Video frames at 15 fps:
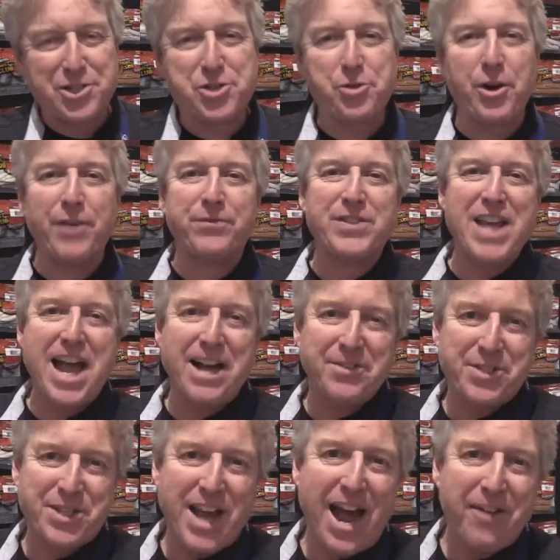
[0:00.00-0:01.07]
drift
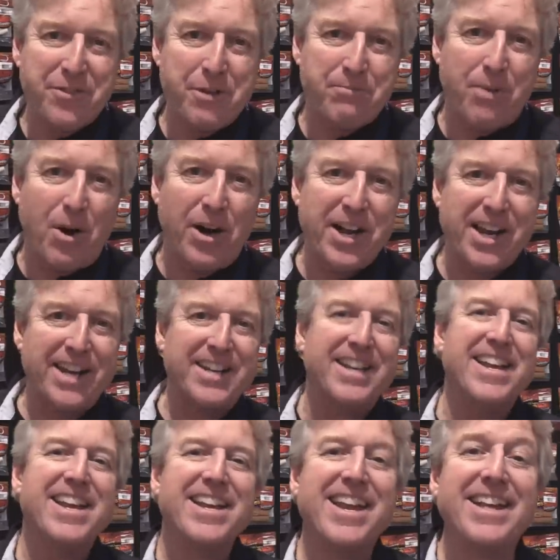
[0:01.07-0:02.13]
down south of
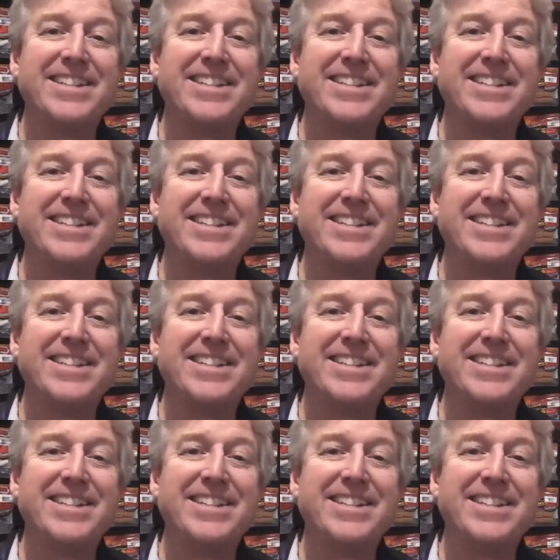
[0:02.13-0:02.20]
Barnegat,